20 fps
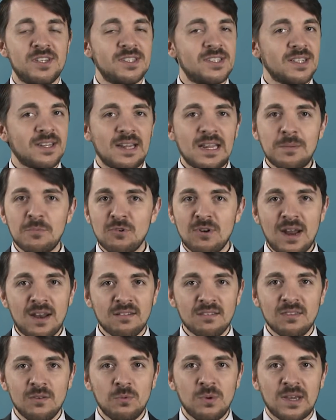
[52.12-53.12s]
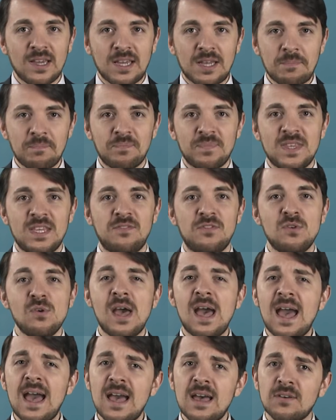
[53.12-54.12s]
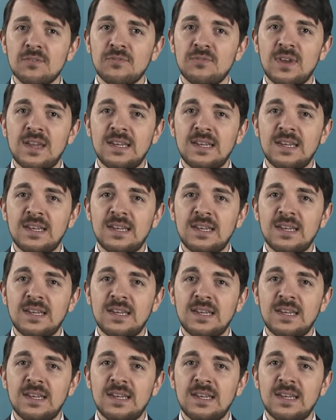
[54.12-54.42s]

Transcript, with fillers: disclaimer out of the way, if you have